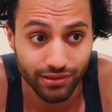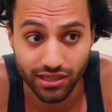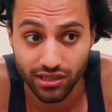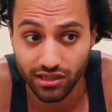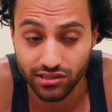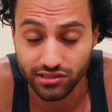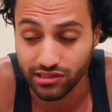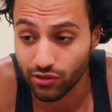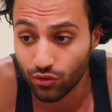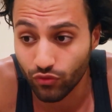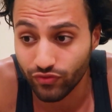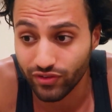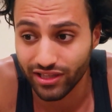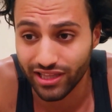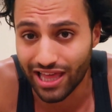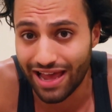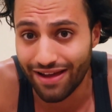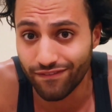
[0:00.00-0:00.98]
because
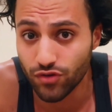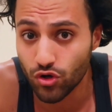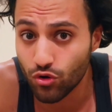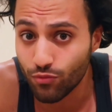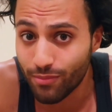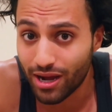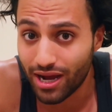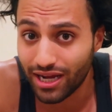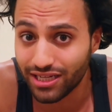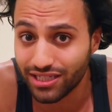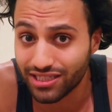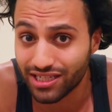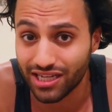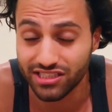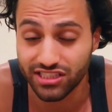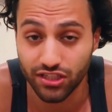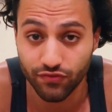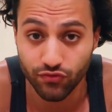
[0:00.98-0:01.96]
hopefully they have no mind,
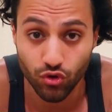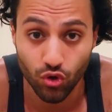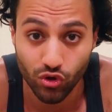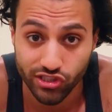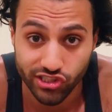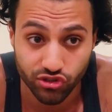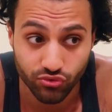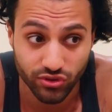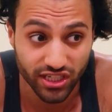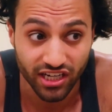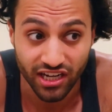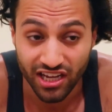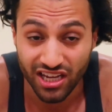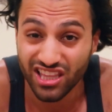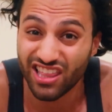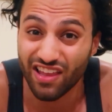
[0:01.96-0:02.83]
guys, they have no history.